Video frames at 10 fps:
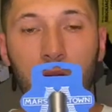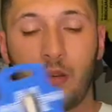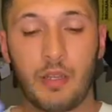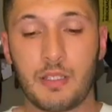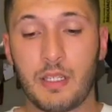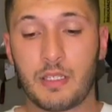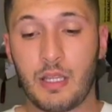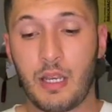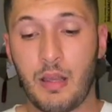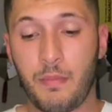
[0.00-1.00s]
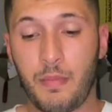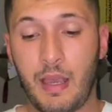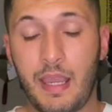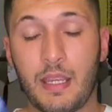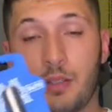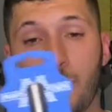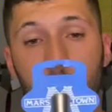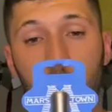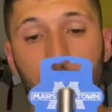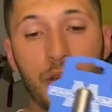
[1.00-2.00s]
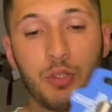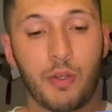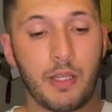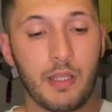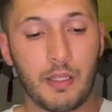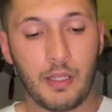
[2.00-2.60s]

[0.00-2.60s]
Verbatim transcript: This is a number 82 brick jointer.